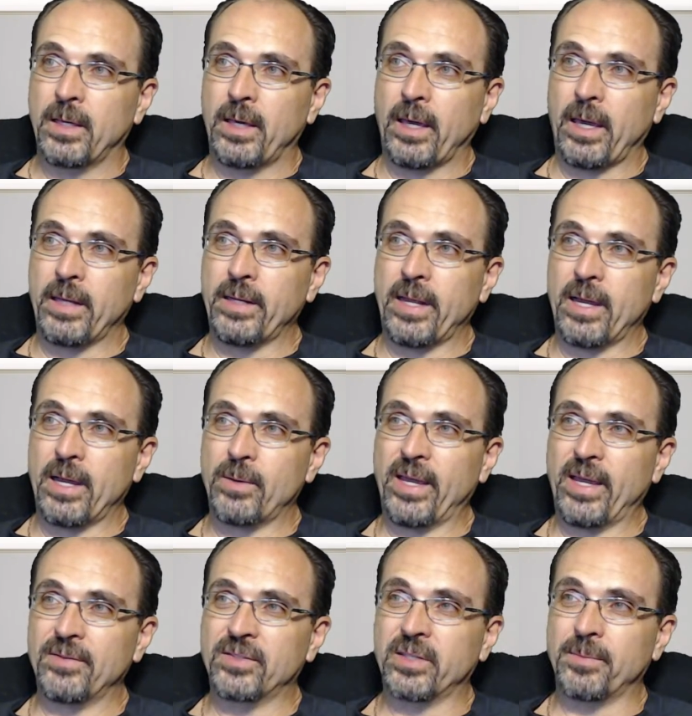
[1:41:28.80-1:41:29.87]
And now we
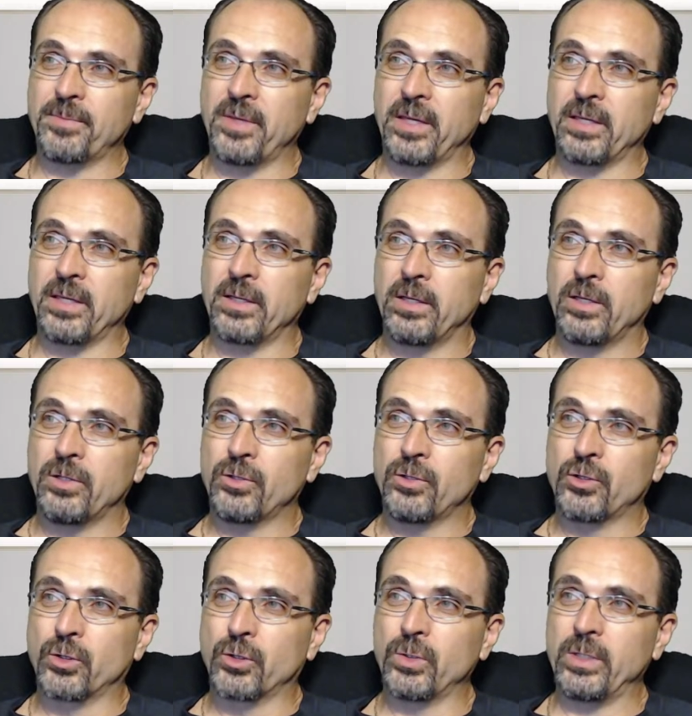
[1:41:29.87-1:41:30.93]
have something
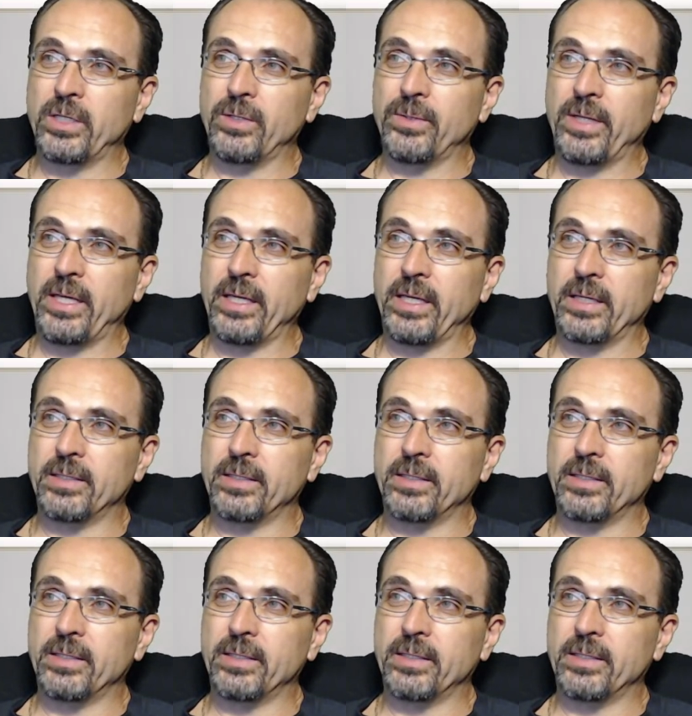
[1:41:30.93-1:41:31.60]
truly unique.